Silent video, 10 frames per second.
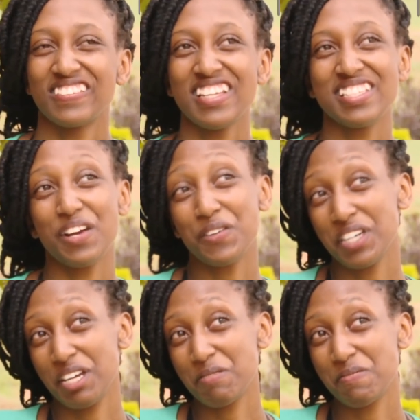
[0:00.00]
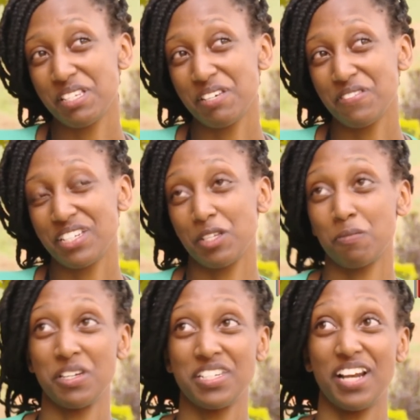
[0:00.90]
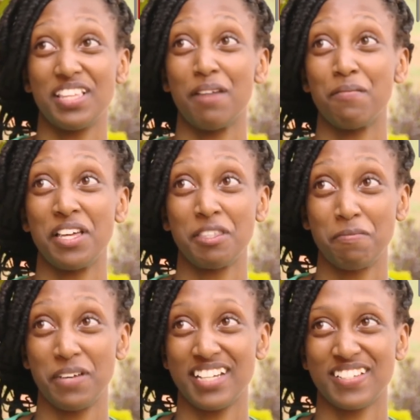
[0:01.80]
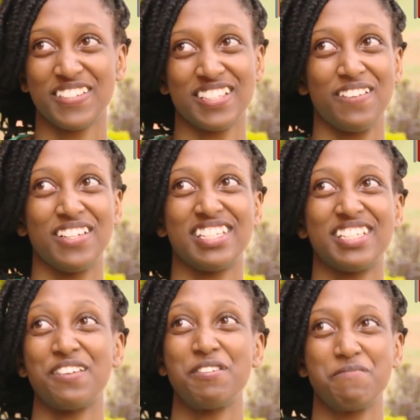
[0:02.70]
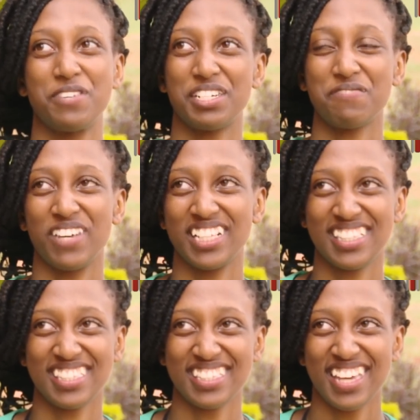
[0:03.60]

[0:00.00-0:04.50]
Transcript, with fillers: Last I couldn't believe it, especially the math part, because I was terrible at maths.